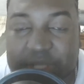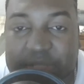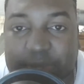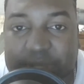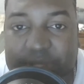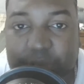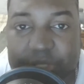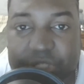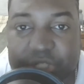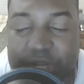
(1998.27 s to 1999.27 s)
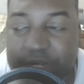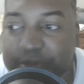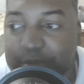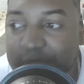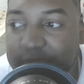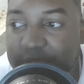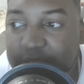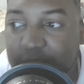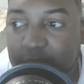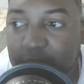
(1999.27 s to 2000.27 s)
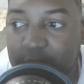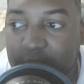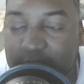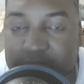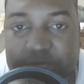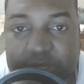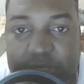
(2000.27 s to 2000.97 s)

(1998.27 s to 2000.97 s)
place to exchange money, honestly,